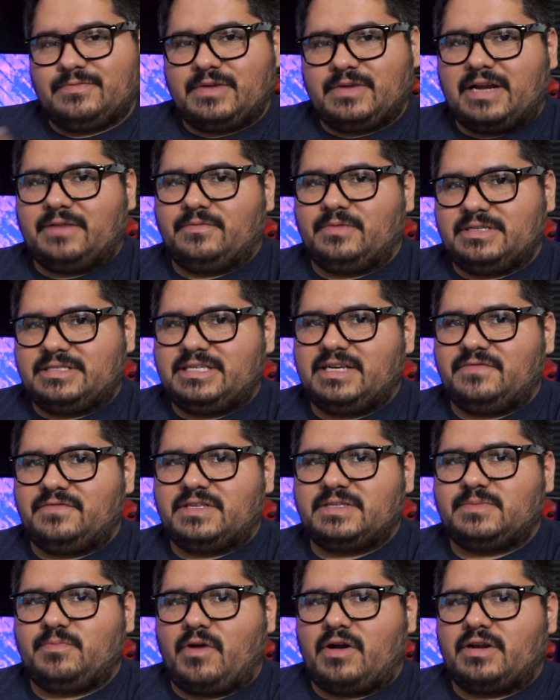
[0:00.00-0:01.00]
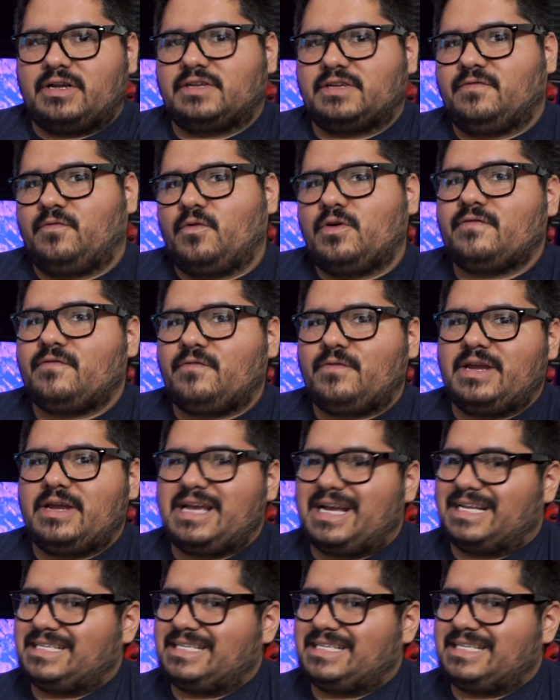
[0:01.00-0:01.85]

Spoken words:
I've received this product for free.